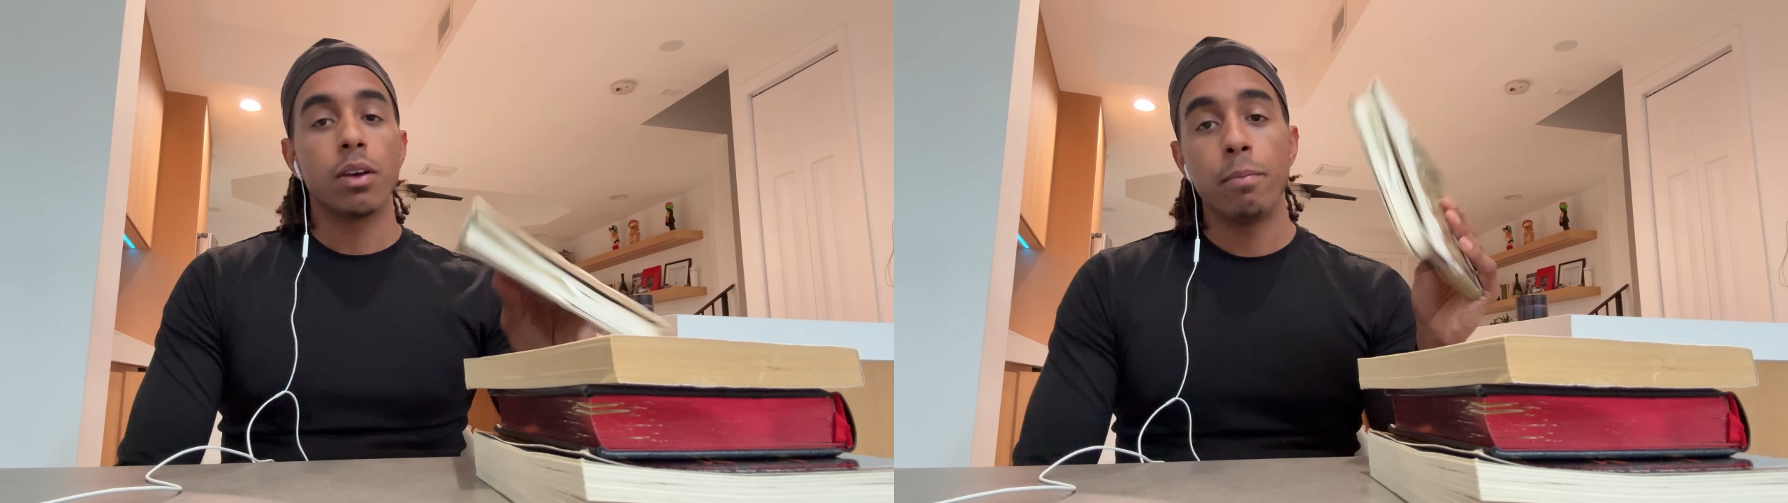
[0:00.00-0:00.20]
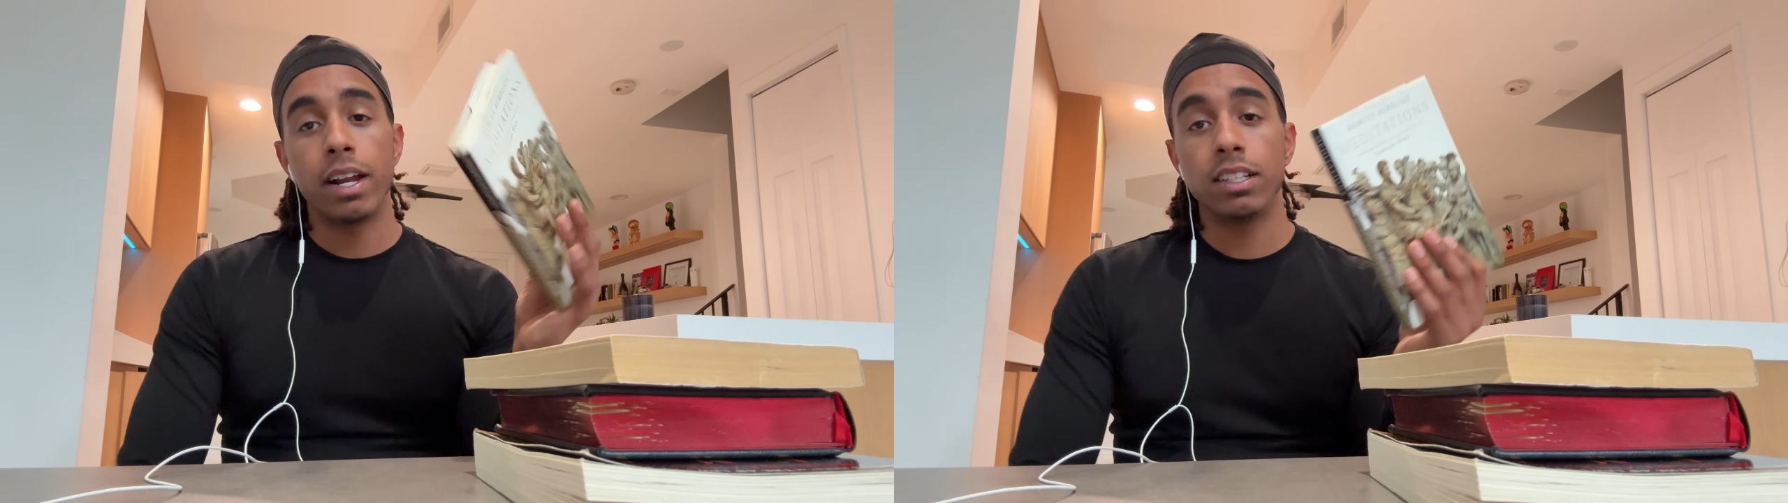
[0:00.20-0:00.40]

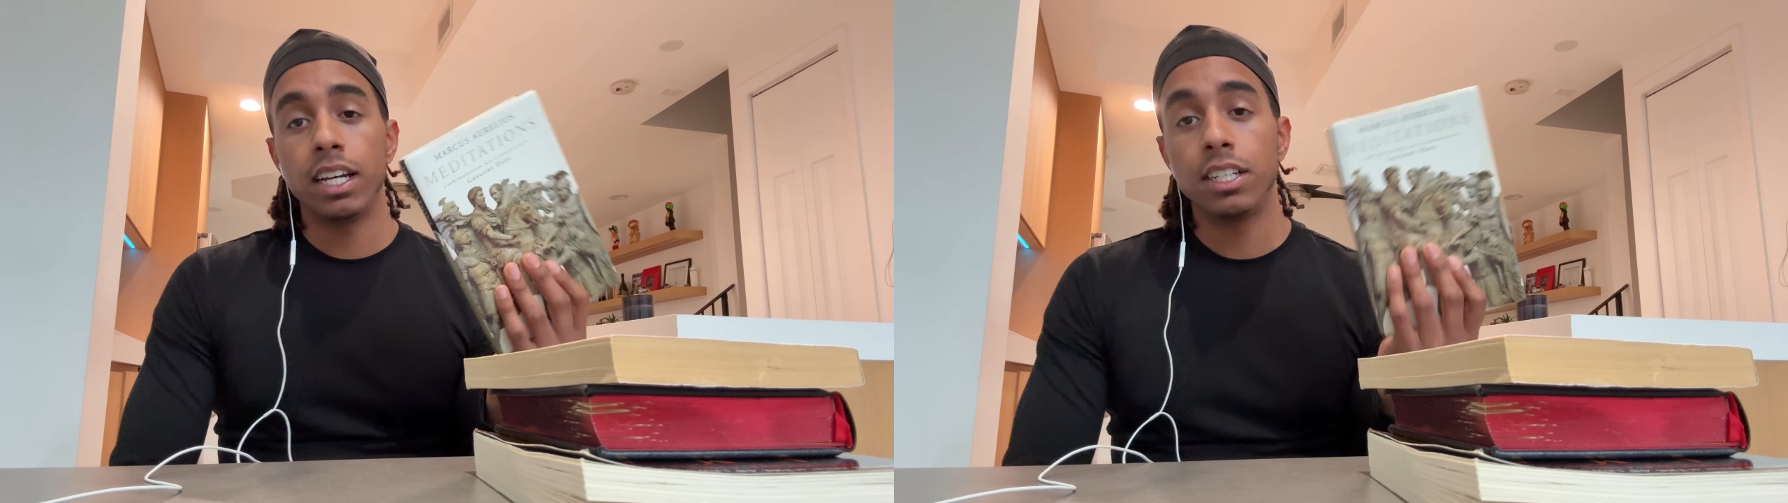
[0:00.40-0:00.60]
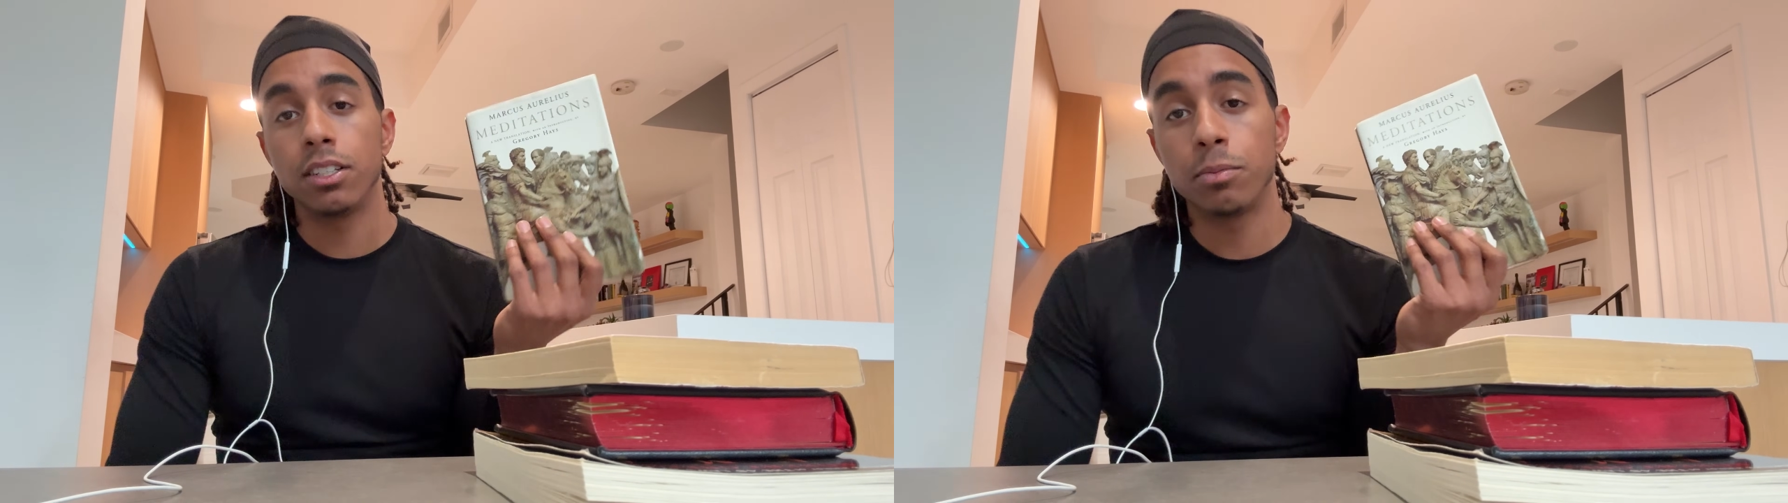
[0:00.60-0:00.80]

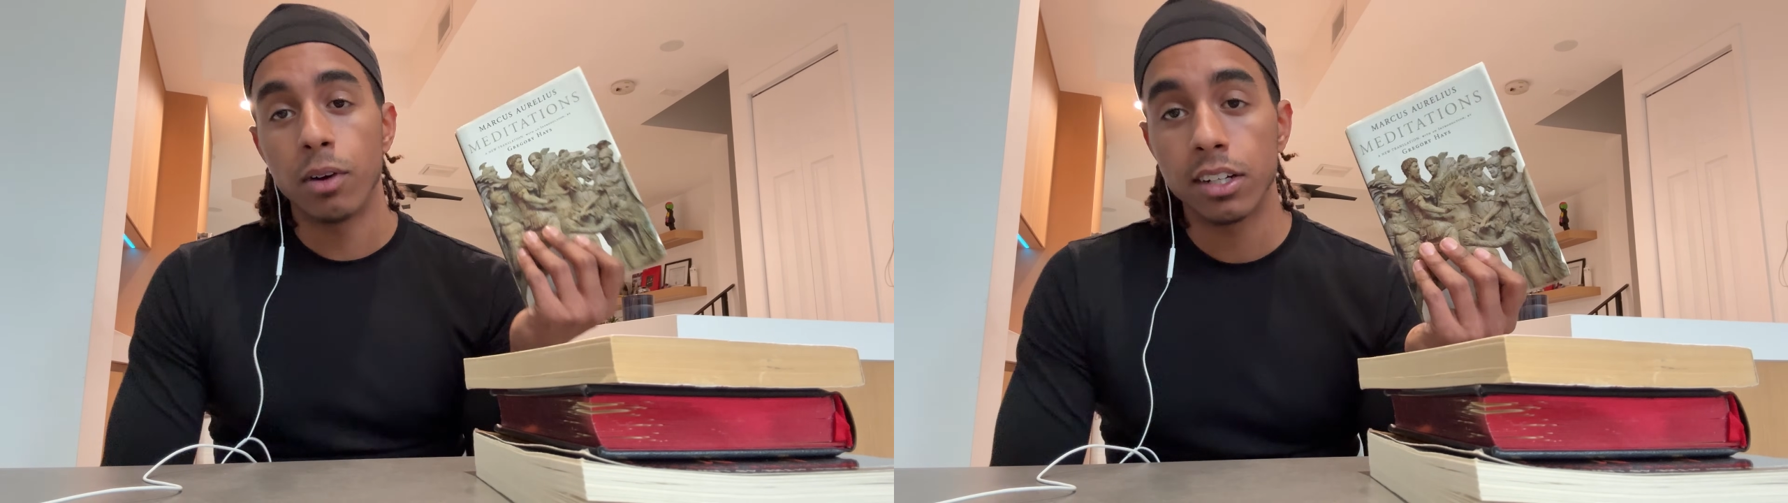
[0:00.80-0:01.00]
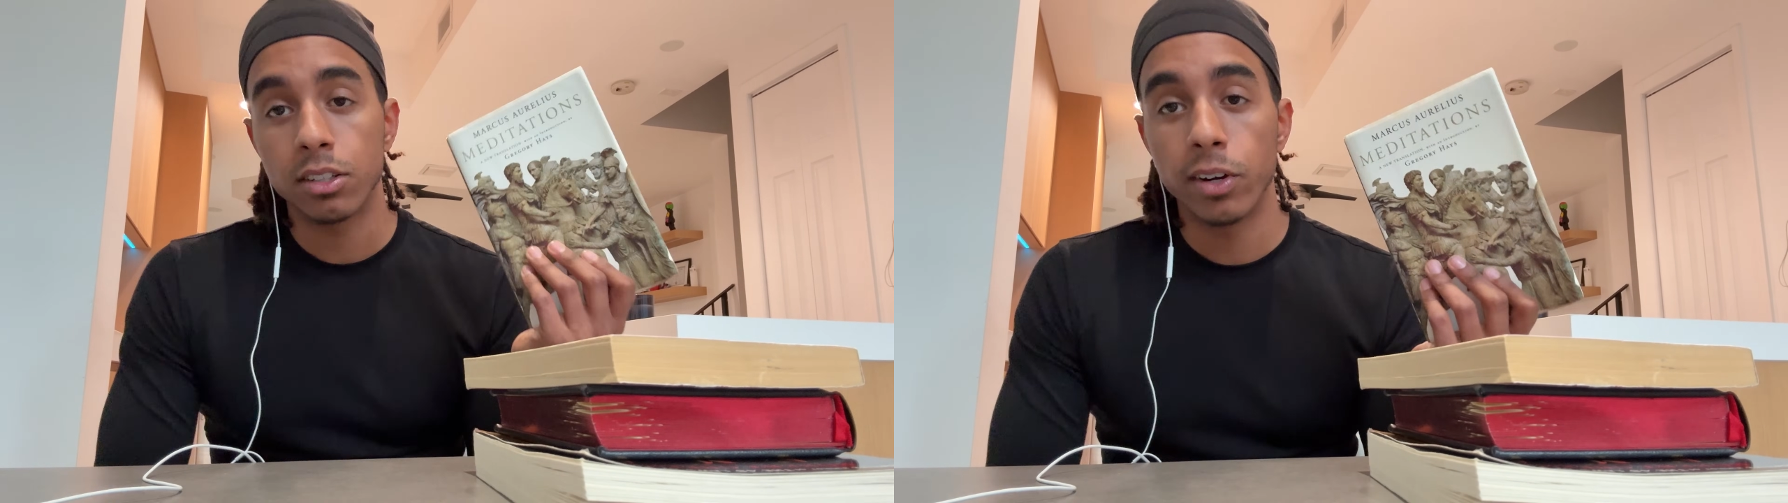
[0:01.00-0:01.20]
Meditations,
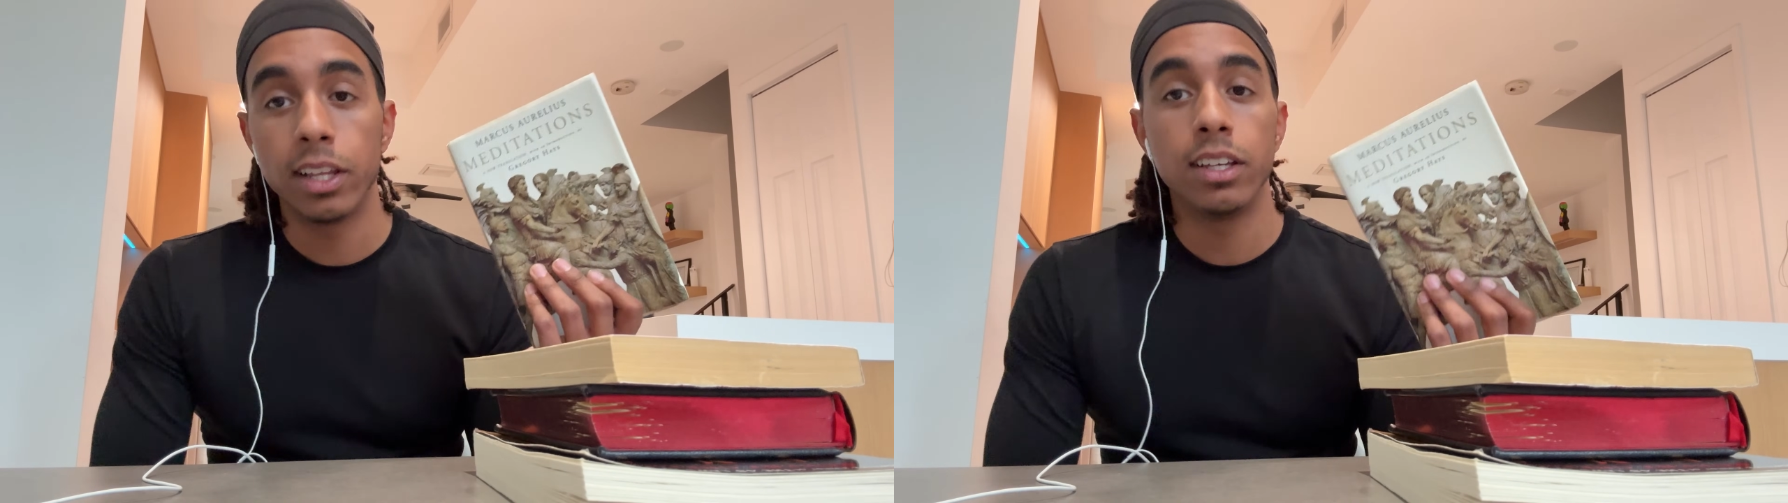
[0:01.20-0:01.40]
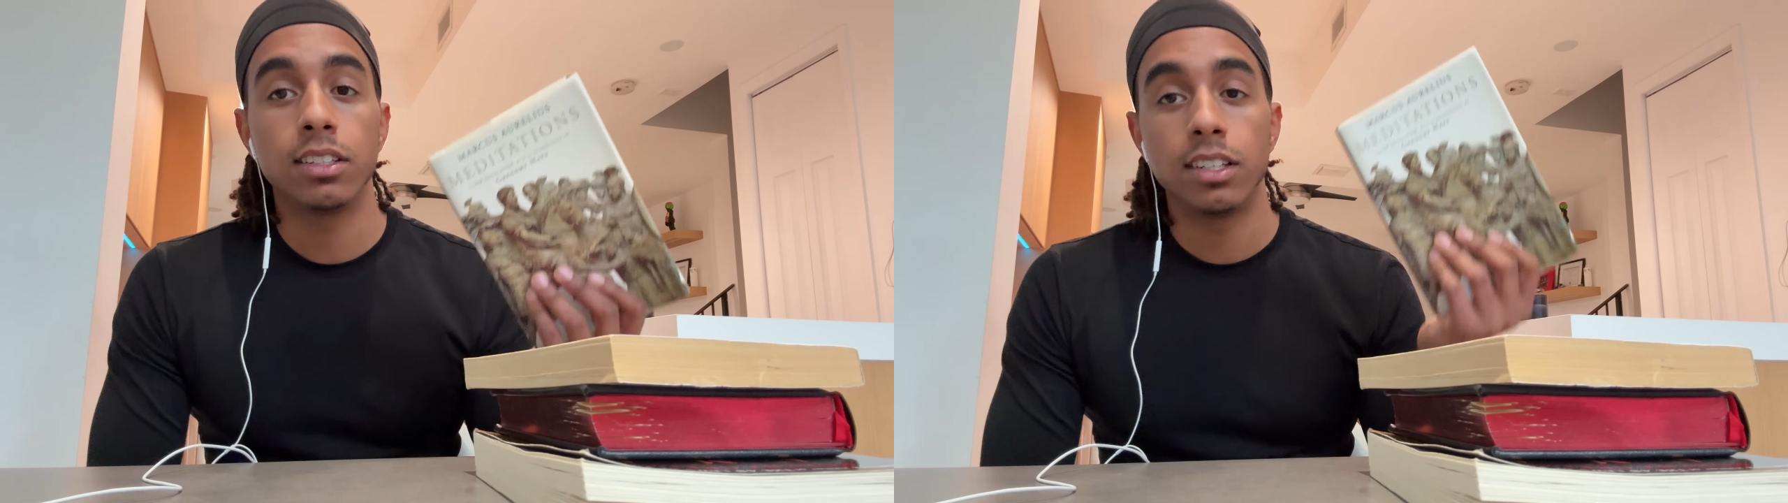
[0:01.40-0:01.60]
Marcus Aurelius,